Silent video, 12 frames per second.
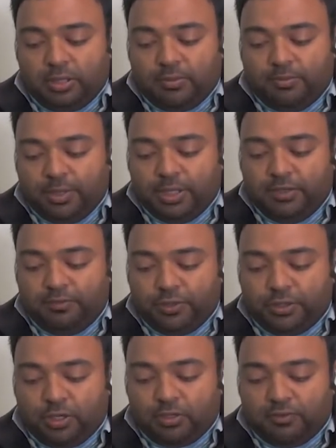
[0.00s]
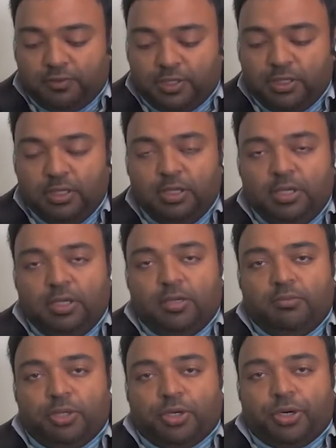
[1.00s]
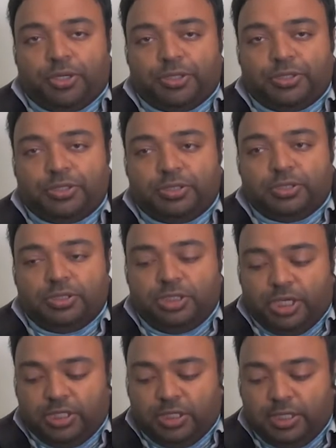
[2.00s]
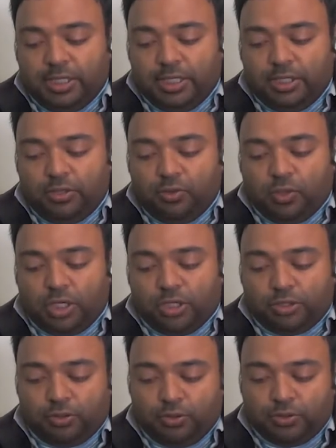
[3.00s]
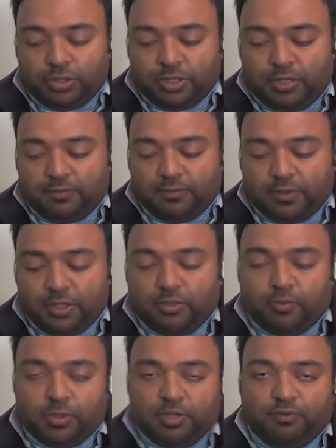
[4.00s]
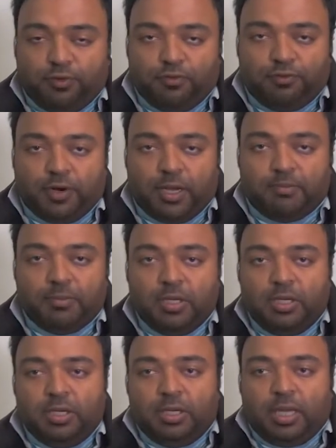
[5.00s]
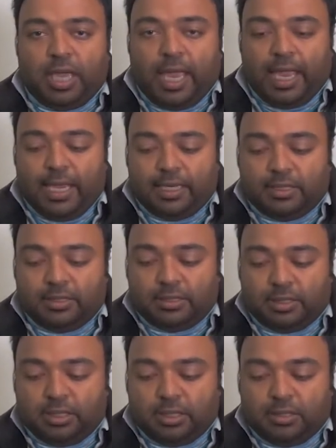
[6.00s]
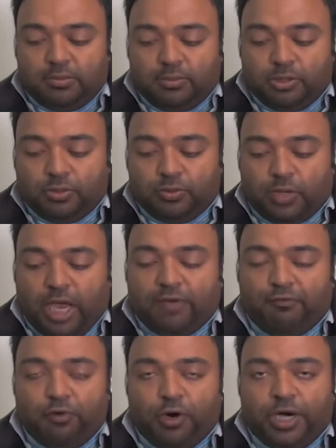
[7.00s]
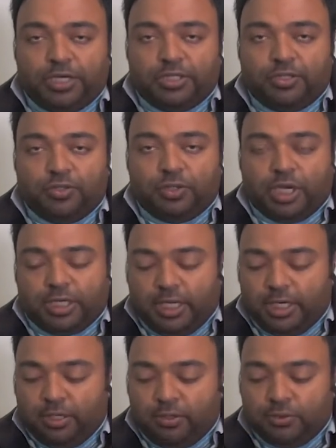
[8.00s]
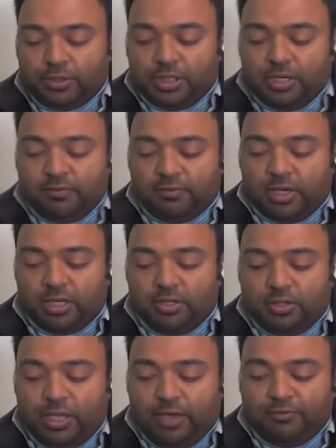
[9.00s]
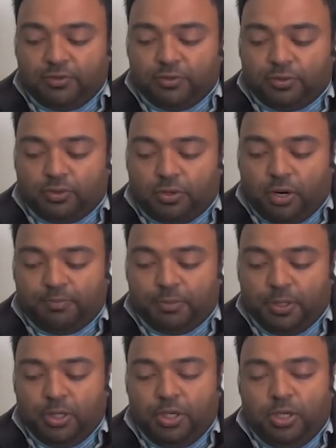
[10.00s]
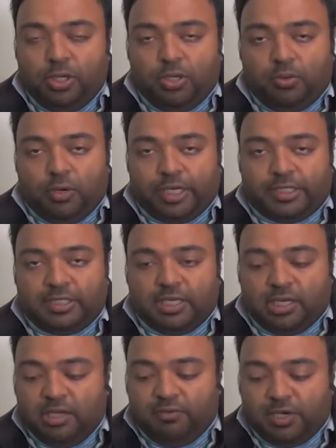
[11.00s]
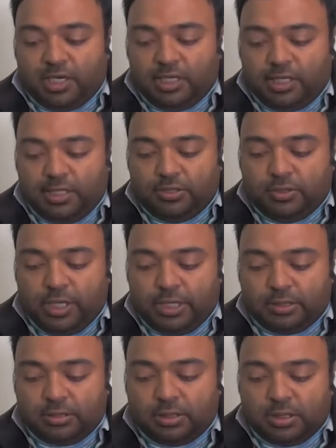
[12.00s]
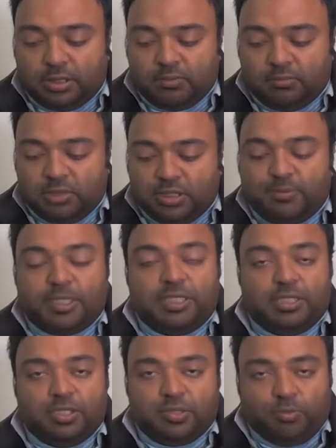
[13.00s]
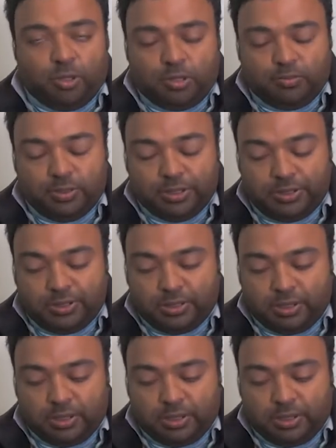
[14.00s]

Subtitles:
bird photography, because generally you are not close enough with the full frame, and at 400 you're not getting close enough, and you'll have to crop quite significantly to get especially the smaller birds